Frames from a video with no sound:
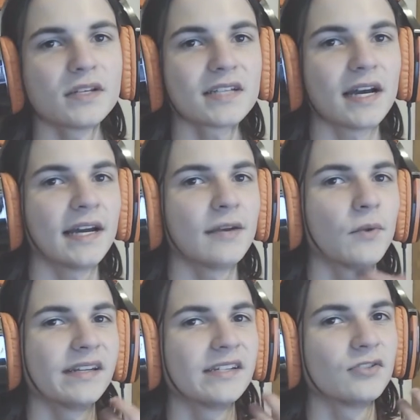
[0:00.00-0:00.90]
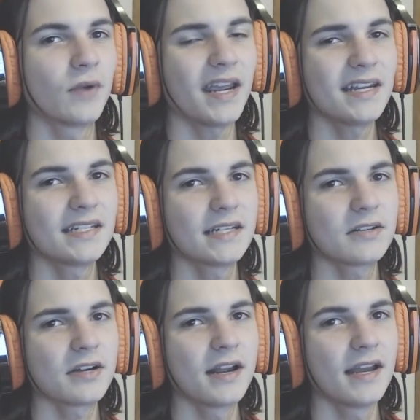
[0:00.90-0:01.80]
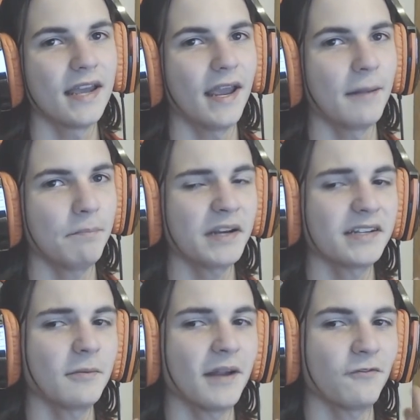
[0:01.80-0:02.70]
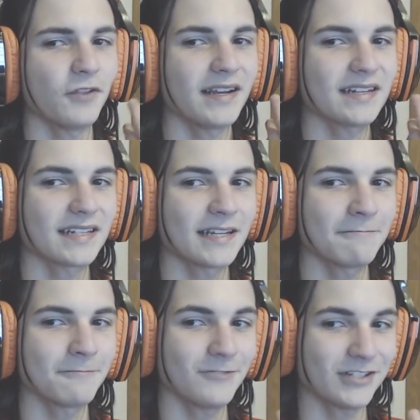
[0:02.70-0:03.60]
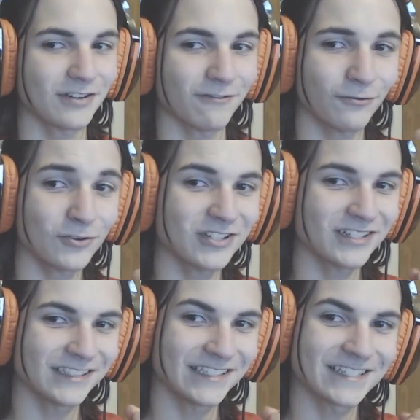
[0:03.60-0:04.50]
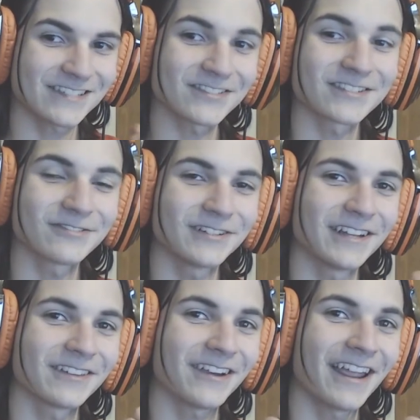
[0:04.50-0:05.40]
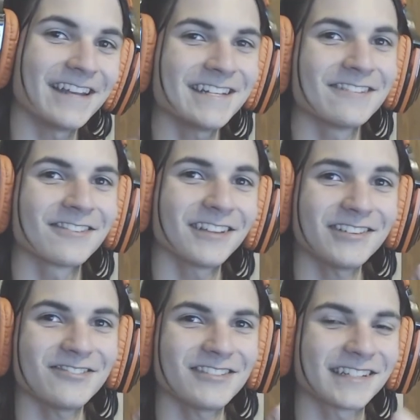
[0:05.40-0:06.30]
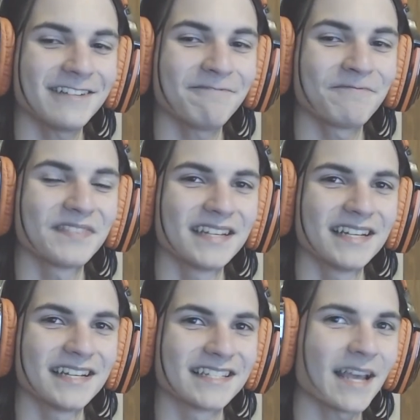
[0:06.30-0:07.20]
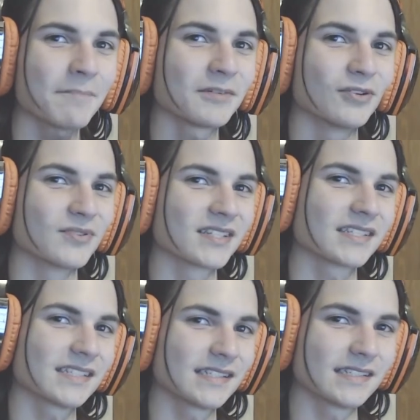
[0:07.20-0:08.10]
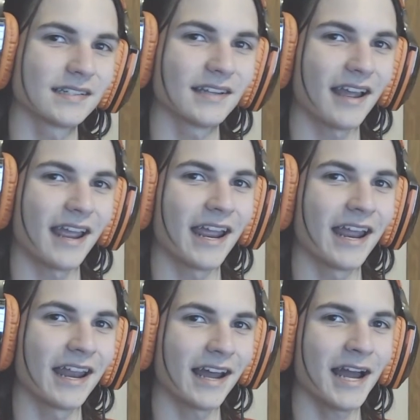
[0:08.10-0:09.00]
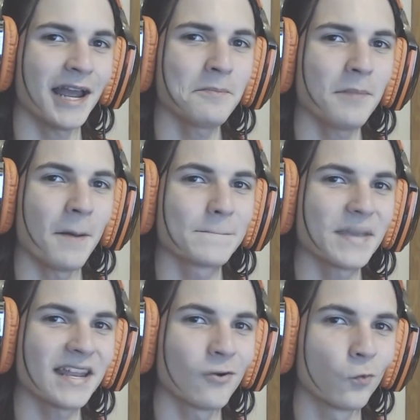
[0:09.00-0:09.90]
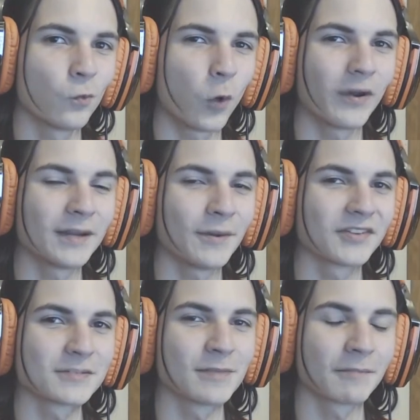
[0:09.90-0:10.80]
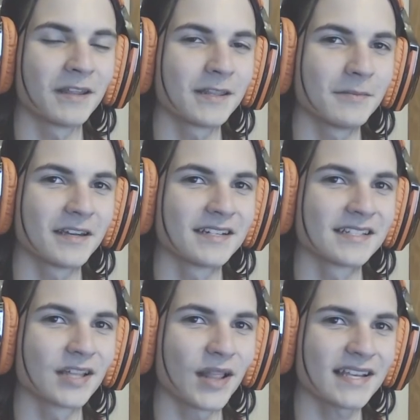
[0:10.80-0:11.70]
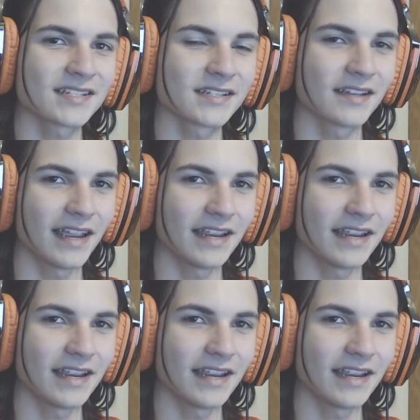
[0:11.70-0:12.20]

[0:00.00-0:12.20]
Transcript: was I went into A tier and picked up my flying type, which unfortunately is also another A-tiered electric type, Zapdos. And I'm a bit worried about this pick, mainly because the last